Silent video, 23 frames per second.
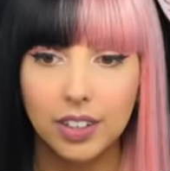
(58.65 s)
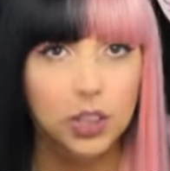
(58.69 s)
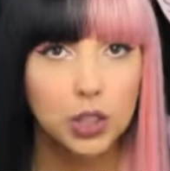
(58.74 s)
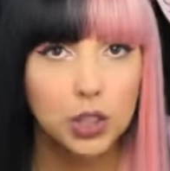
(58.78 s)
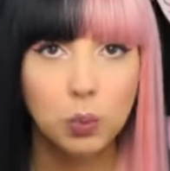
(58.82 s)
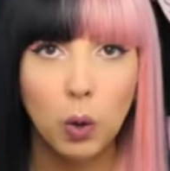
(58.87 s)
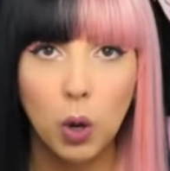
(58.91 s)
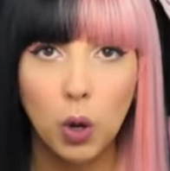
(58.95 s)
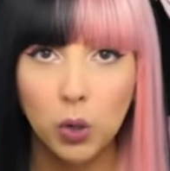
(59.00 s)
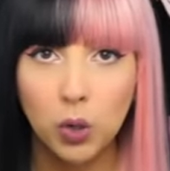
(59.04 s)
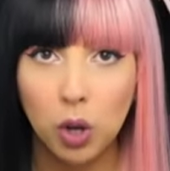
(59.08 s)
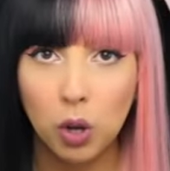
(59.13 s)
She
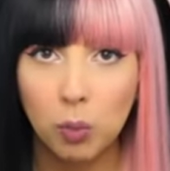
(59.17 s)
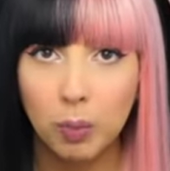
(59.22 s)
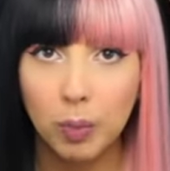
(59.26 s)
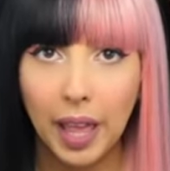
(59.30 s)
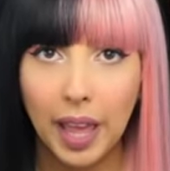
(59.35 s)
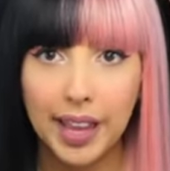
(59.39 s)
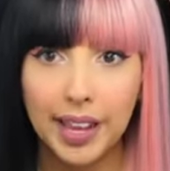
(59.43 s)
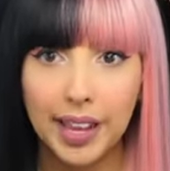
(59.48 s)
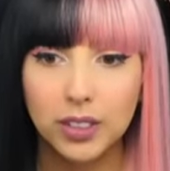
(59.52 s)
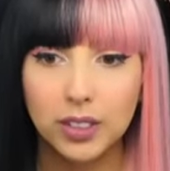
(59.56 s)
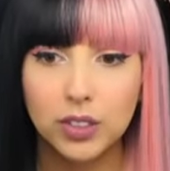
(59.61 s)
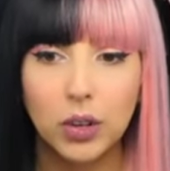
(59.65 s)
woke up
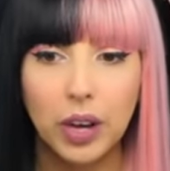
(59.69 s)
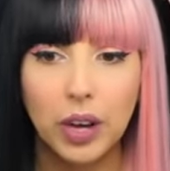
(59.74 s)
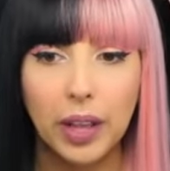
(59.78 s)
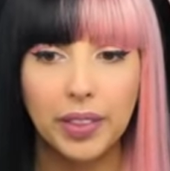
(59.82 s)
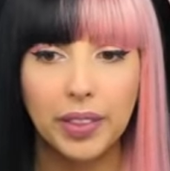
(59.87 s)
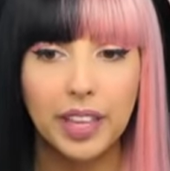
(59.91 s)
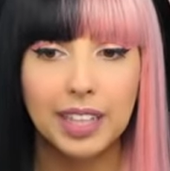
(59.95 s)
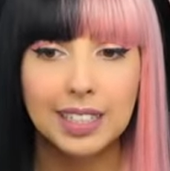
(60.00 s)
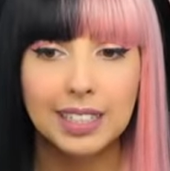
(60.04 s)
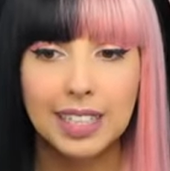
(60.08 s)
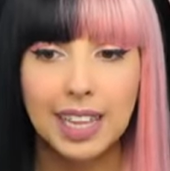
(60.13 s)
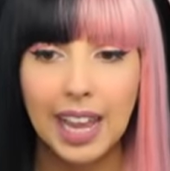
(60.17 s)
late, so now
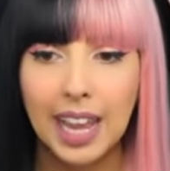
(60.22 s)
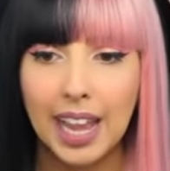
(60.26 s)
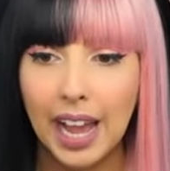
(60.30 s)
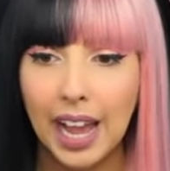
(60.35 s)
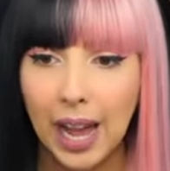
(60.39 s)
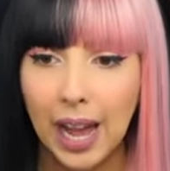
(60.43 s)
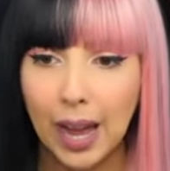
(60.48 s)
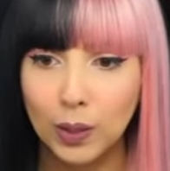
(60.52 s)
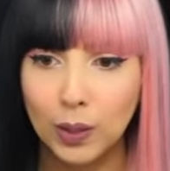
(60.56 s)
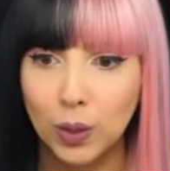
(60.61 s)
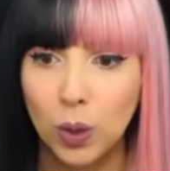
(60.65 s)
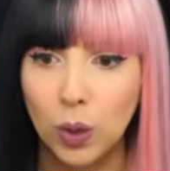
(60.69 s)
the entire
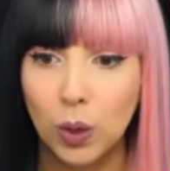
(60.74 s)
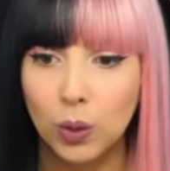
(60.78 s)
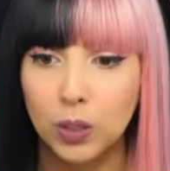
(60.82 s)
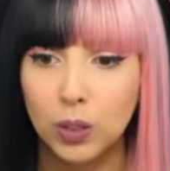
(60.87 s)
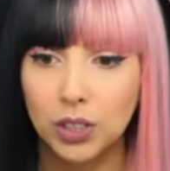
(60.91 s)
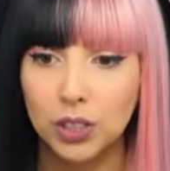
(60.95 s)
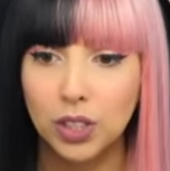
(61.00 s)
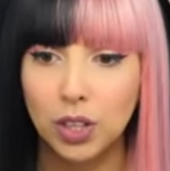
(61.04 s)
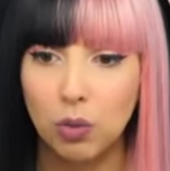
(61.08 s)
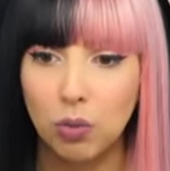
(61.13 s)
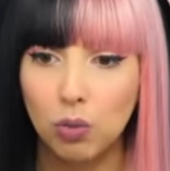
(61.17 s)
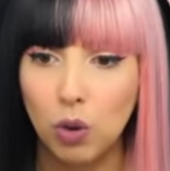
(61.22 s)
household is in a